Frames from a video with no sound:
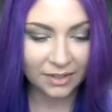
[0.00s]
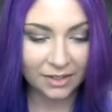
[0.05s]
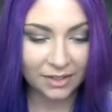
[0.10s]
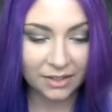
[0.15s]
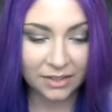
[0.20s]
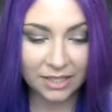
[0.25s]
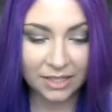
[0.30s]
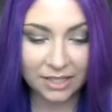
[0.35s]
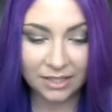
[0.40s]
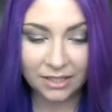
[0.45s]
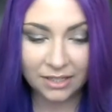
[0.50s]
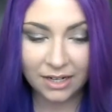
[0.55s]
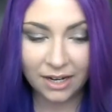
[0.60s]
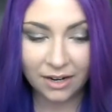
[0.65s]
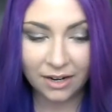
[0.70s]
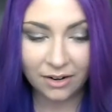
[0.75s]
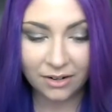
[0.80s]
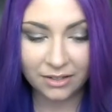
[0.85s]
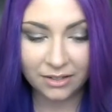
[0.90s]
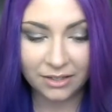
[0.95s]
Elise and I
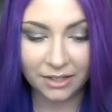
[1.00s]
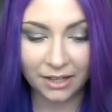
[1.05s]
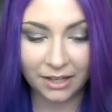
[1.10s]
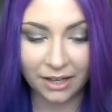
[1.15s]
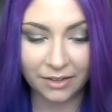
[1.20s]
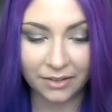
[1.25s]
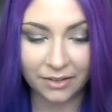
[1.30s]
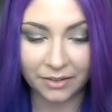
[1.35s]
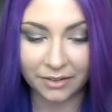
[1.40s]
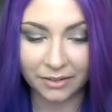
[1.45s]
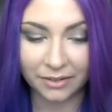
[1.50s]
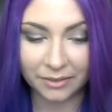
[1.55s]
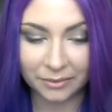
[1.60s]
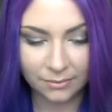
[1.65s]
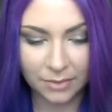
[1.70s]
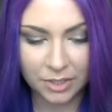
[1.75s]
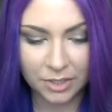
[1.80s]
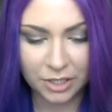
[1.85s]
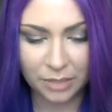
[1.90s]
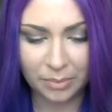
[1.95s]
aren't together.
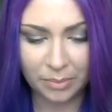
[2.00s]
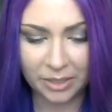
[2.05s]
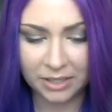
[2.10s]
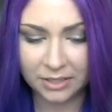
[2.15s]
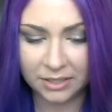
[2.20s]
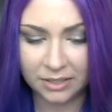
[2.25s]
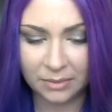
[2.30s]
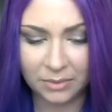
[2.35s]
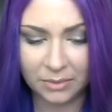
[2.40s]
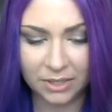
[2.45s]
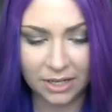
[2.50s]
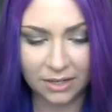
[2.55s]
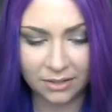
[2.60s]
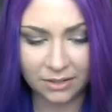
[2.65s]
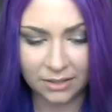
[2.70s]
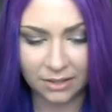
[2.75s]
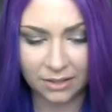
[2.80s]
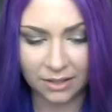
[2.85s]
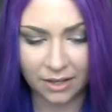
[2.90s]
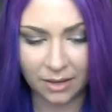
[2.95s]
She picked someone
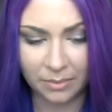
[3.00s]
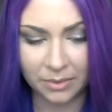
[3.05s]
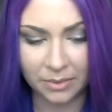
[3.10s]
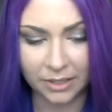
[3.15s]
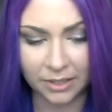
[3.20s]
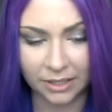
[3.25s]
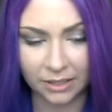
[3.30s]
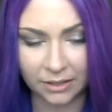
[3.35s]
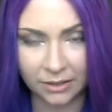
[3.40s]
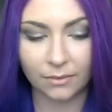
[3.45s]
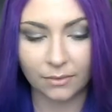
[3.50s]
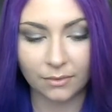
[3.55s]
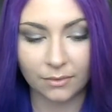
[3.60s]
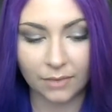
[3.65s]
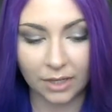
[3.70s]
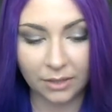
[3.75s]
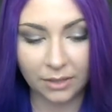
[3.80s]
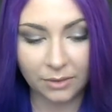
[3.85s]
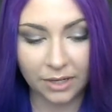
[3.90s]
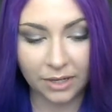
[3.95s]
else in the coupling.
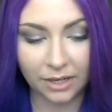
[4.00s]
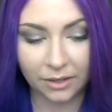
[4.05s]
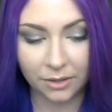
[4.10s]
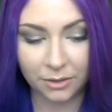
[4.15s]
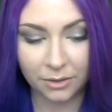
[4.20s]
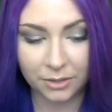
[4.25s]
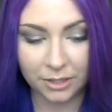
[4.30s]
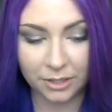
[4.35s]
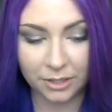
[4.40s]
I don't care who she